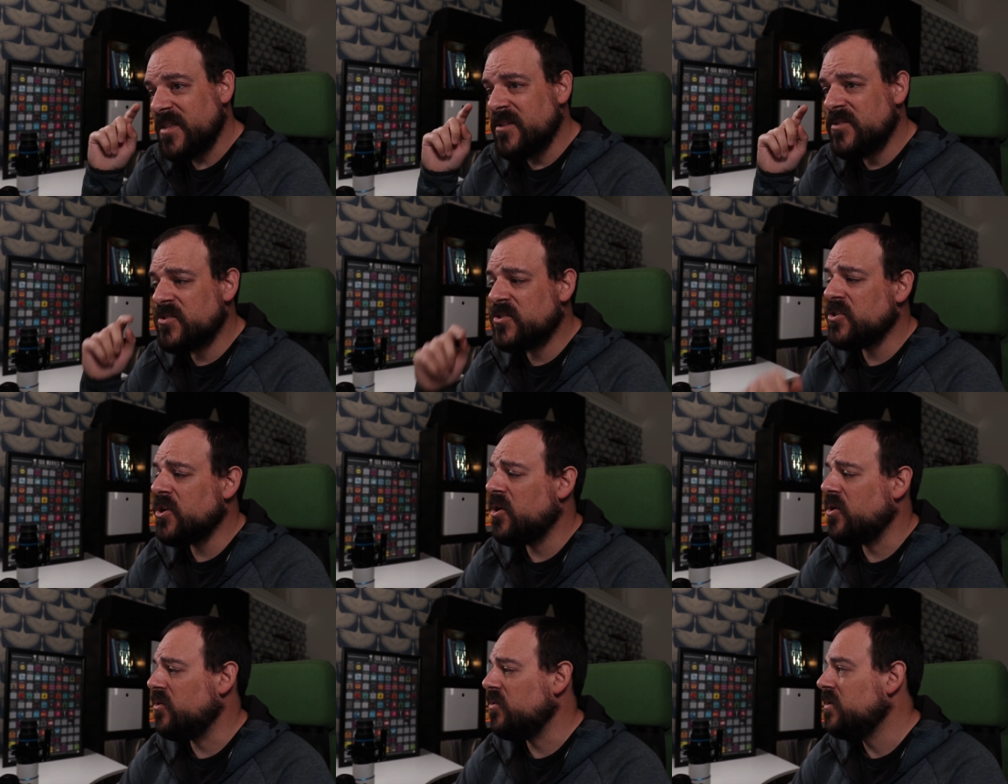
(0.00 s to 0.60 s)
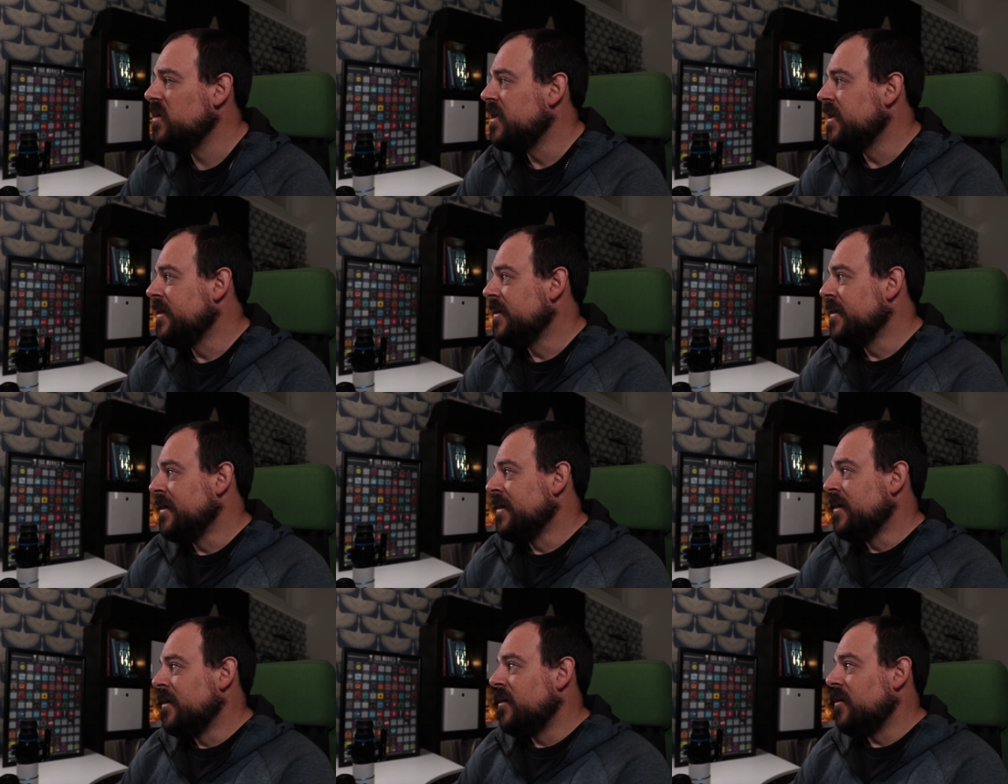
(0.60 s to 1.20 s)
So,
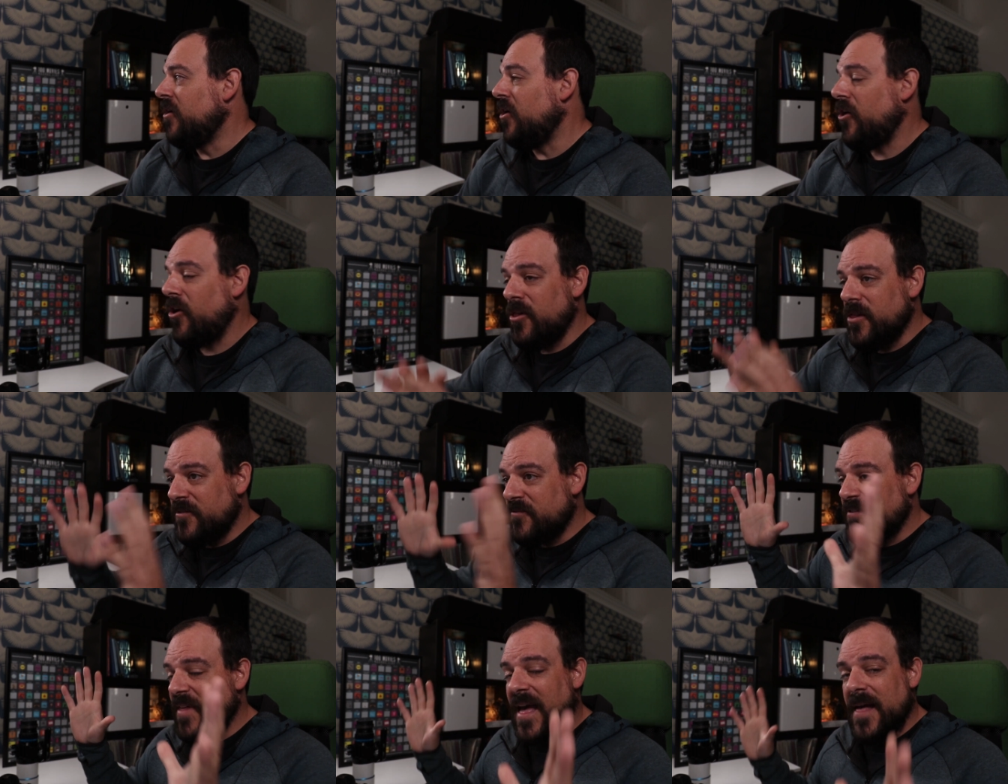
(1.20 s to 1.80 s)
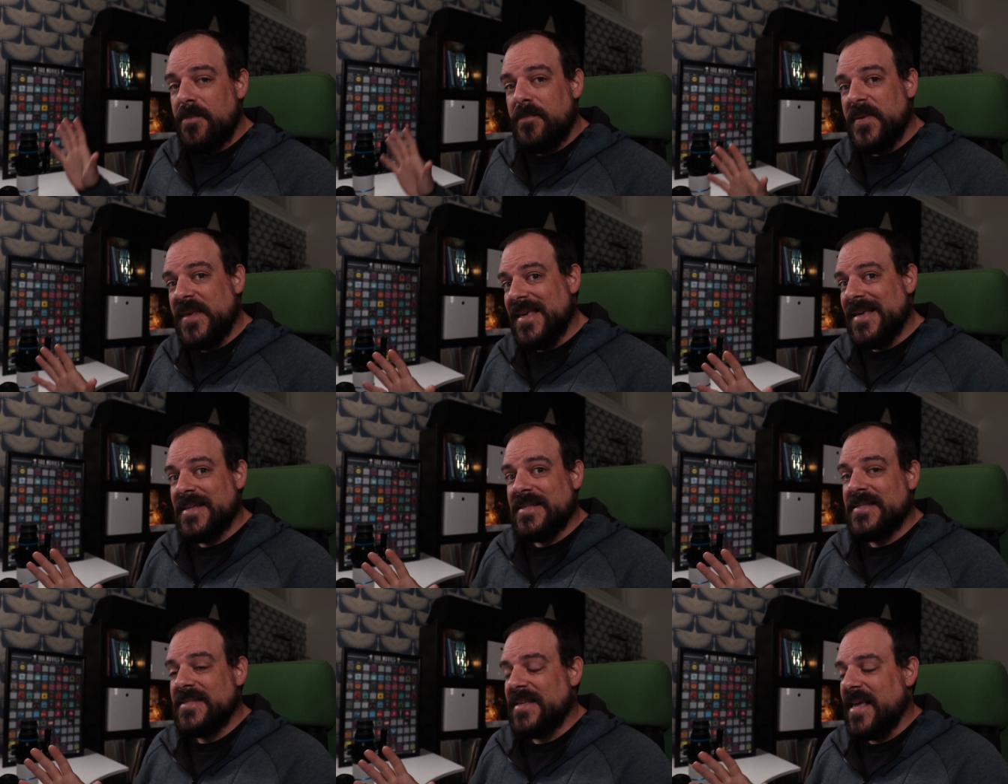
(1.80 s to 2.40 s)
all of that
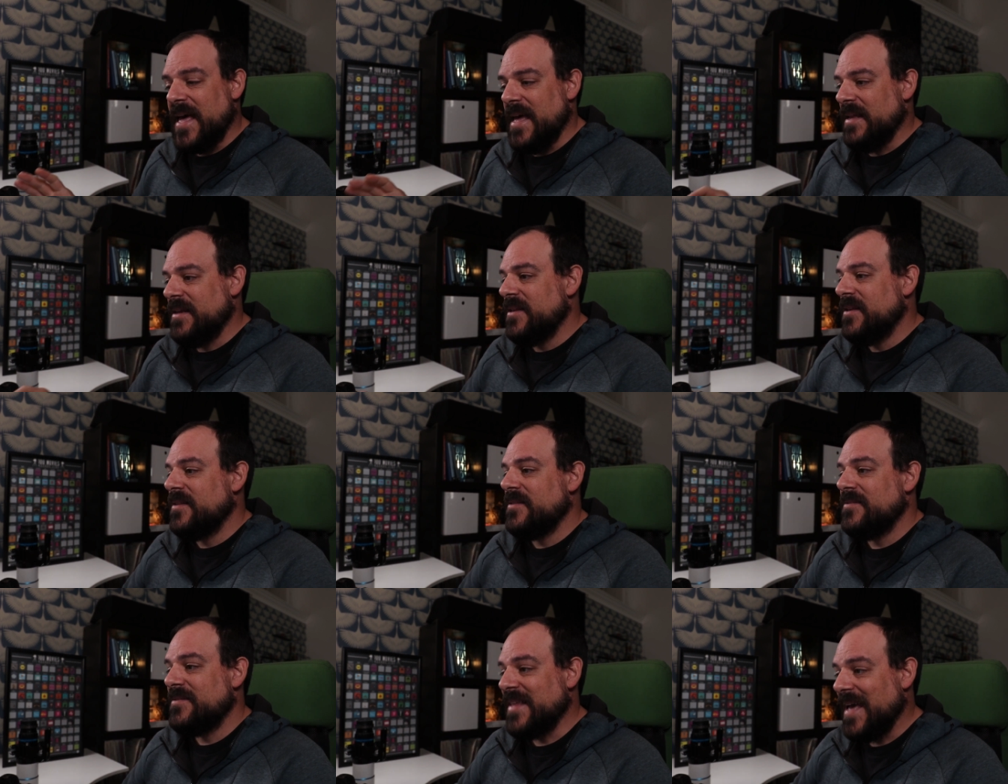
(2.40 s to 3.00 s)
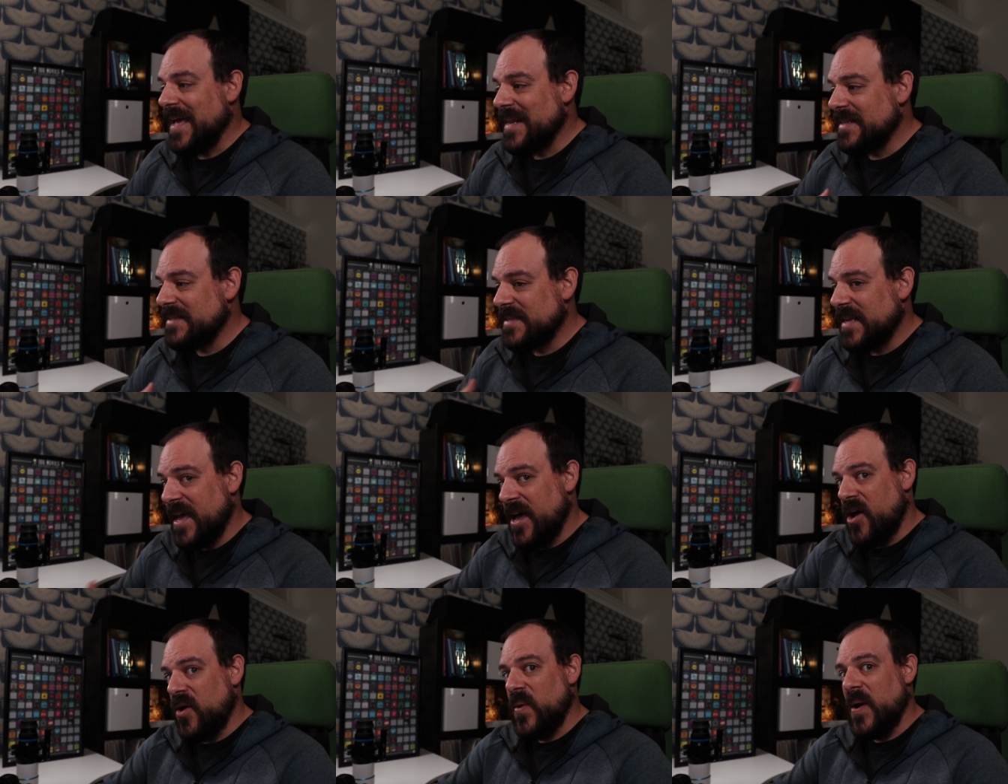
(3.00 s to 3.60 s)
being said, that is
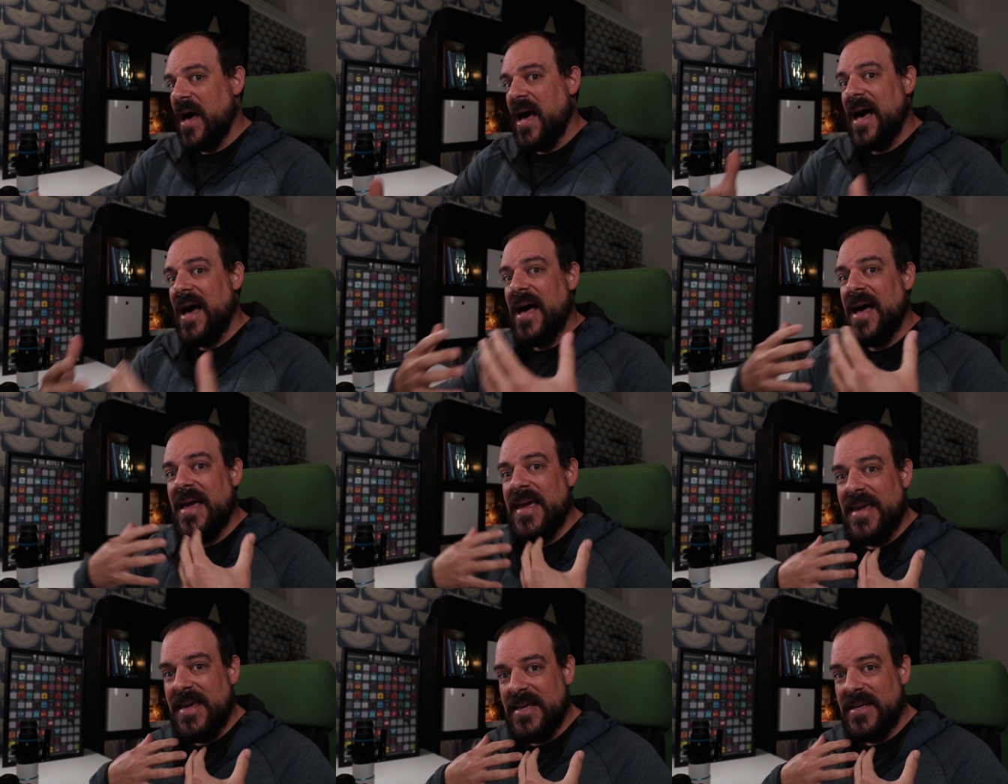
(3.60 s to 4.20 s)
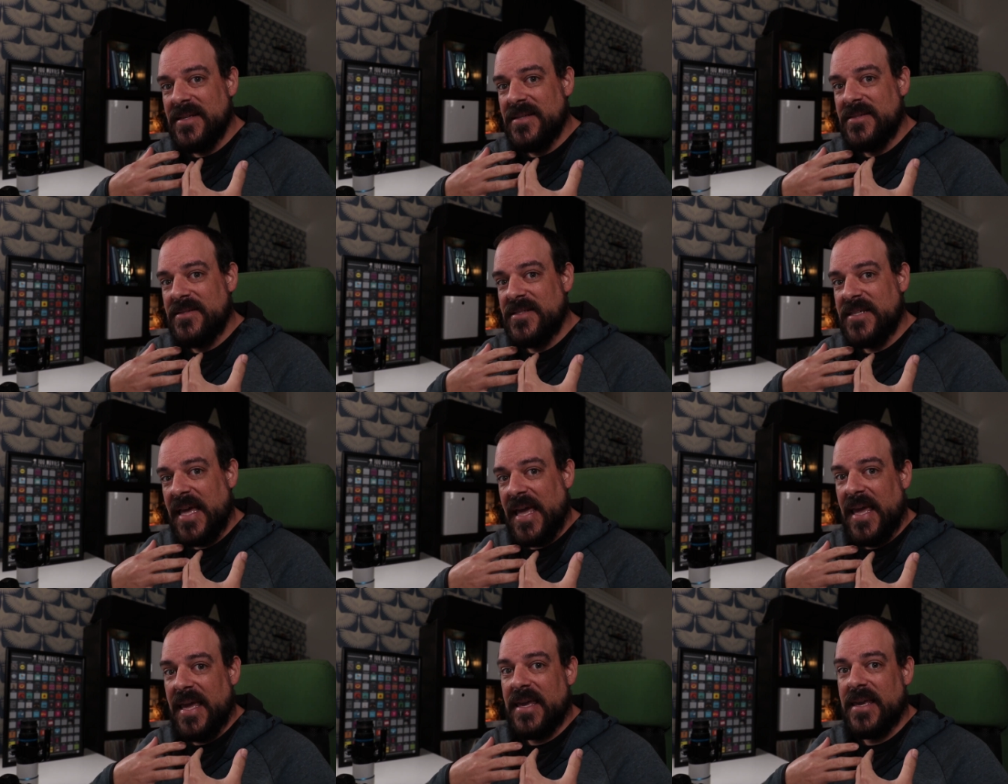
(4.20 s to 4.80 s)
how I
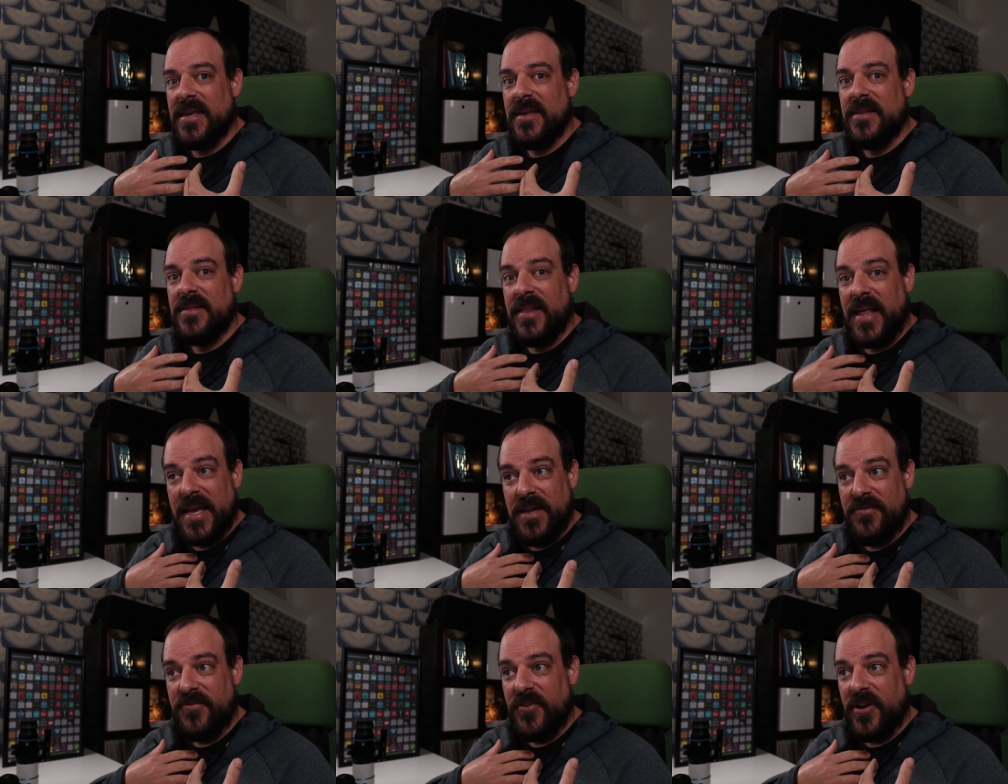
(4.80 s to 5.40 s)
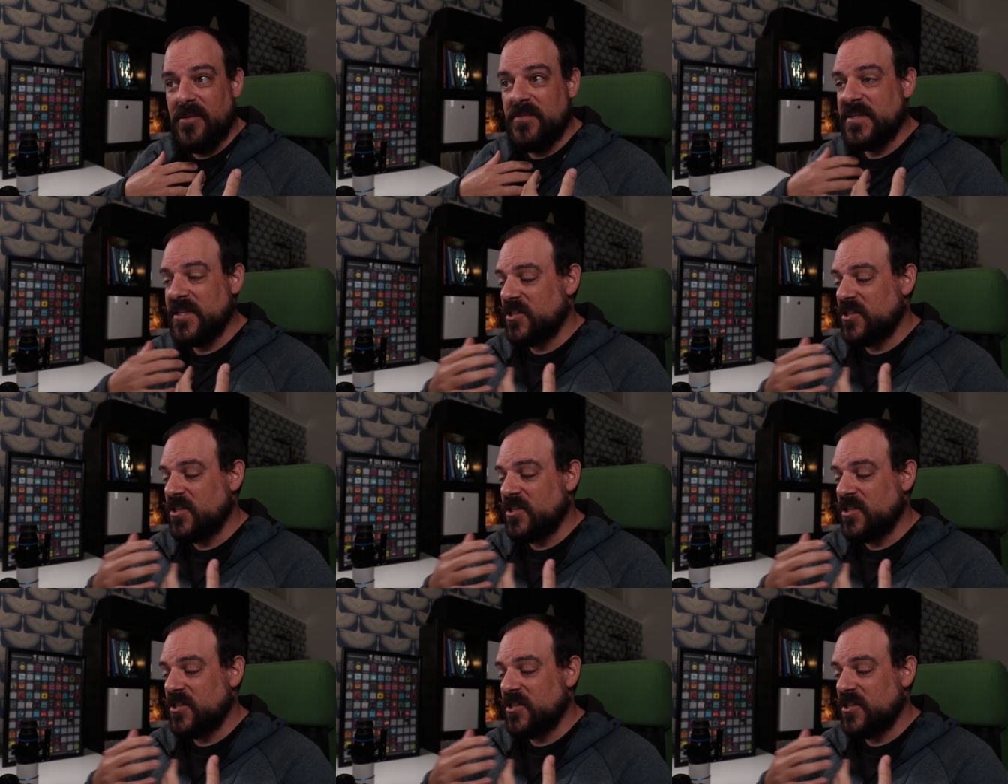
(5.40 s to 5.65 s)
take light frames.